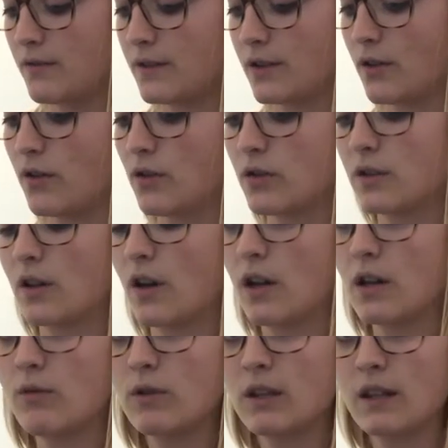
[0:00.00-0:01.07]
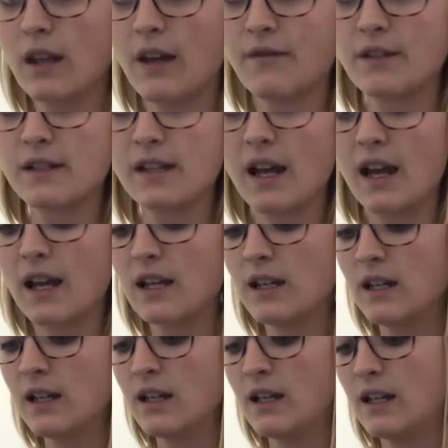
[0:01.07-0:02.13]
So you're starting with the left side,
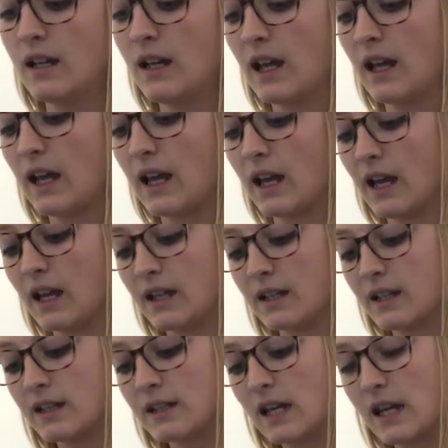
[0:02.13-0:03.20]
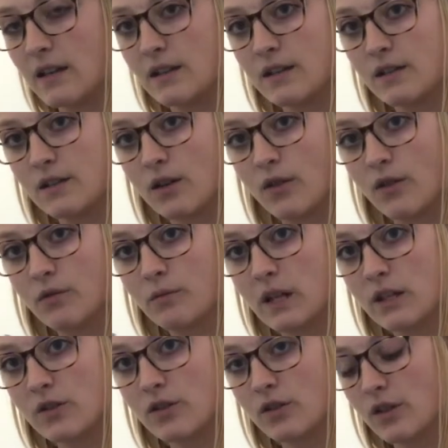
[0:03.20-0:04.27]
and take the stone,
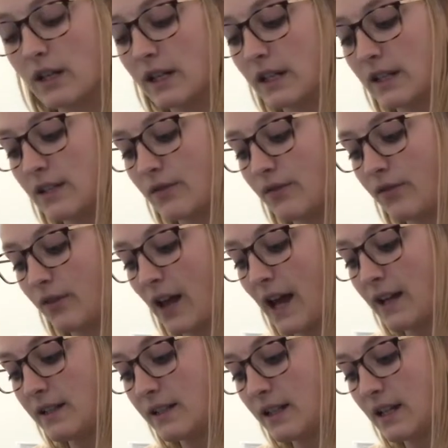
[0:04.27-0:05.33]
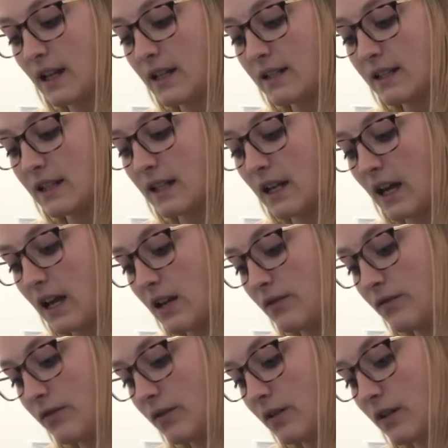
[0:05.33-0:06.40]
make sure it is flat against the
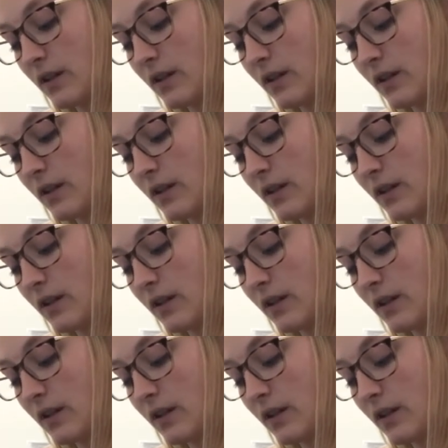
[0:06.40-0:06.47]
knife.